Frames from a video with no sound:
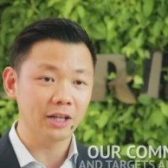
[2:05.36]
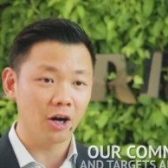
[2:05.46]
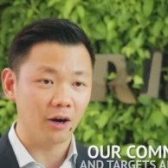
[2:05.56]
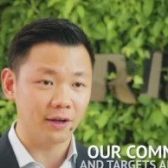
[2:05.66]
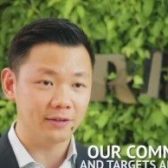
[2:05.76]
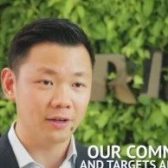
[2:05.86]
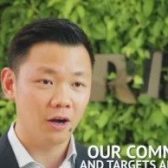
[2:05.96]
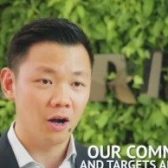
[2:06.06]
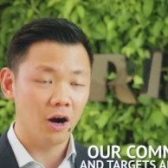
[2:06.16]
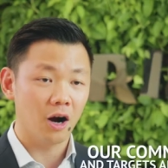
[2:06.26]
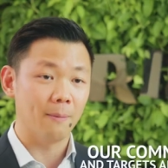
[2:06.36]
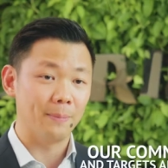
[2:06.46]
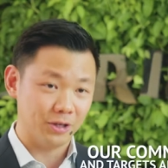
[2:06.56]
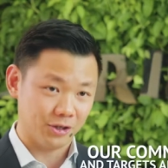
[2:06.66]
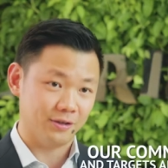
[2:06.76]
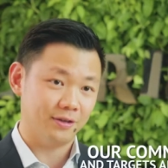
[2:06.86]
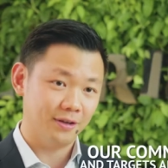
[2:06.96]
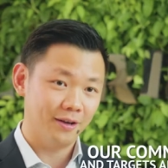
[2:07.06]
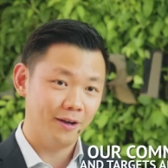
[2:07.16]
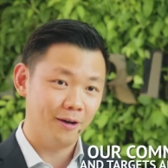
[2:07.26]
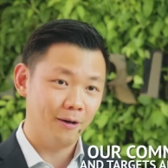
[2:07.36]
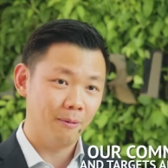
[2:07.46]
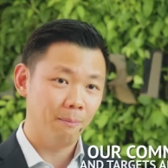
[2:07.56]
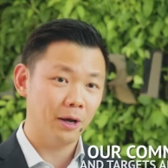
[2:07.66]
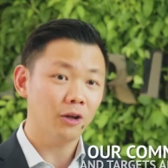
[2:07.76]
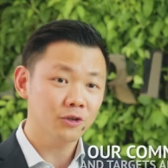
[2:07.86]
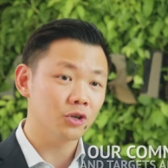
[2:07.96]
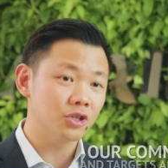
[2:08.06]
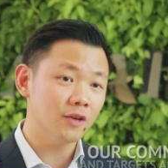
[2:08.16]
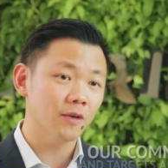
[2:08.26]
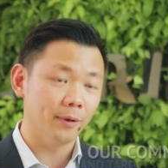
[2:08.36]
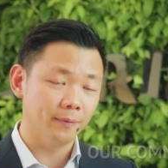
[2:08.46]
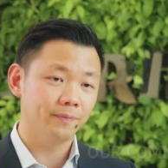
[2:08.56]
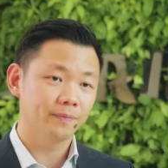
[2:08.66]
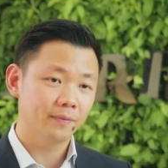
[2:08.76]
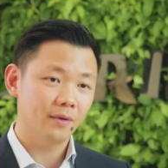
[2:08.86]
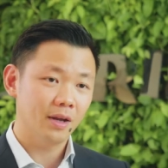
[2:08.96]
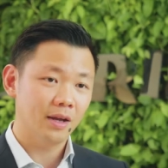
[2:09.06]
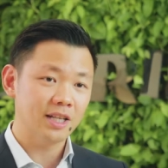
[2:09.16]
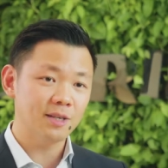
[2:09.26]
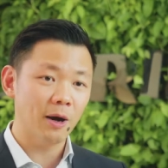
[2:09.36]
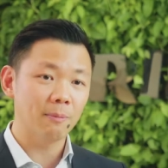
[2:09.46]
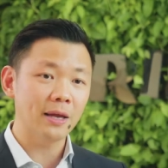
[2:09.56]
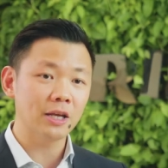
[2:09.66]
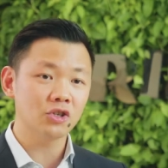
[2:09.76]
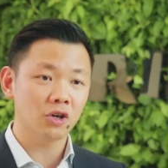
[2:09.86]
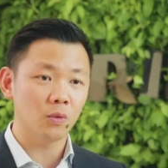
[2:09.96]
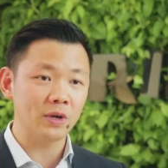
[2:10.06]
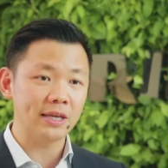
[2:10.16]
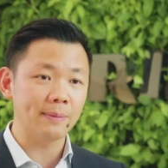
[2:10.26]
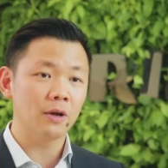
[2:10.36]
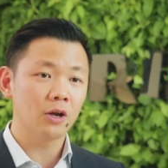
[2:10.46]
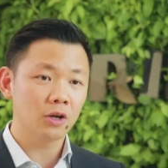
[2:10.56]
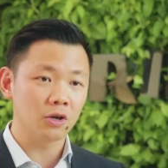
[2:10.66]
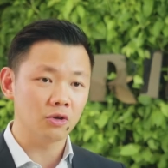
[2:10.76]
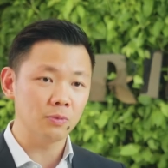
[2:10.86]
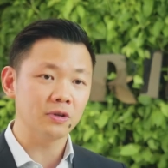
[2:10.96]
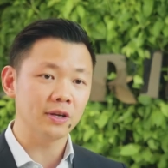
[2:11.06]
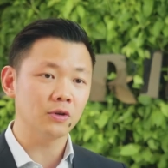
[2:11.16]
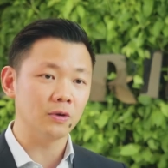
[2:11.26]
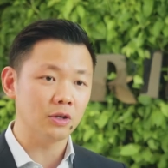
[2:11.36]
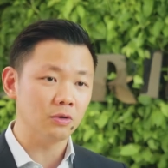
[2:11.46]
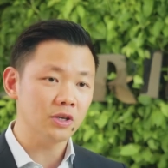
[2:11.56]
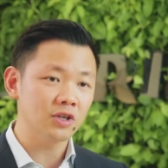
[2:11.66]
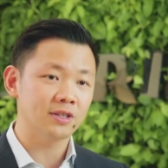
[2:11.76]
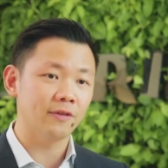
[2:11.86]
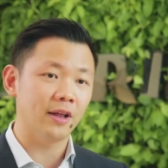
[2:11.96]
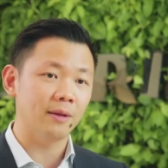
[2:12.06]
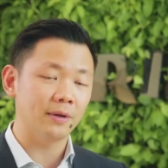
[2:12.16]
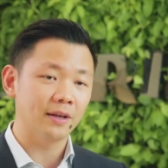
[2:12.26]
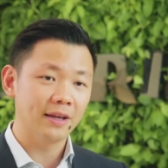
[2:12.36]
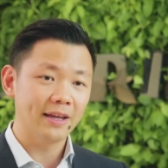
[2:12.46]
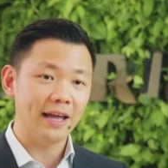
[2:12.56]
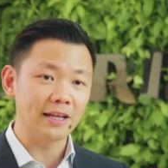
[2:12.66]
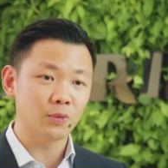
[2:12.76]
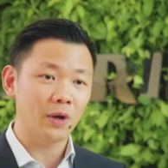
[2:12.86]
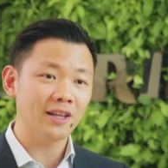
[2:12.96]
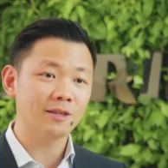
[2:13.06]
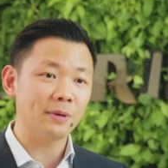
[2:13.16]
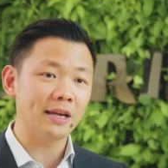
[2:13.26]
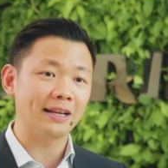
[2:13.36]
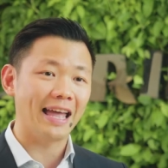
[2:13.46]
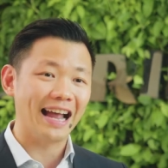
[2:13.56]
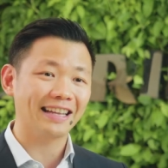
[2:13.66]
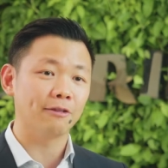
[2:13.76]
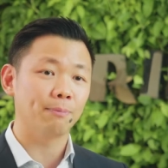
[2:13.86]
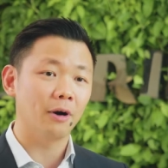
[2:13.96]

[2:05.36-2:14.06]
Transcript: and targets are ambitious, but also achievable. It's about making sure we keep contributing to Indonesia's development as well as being an active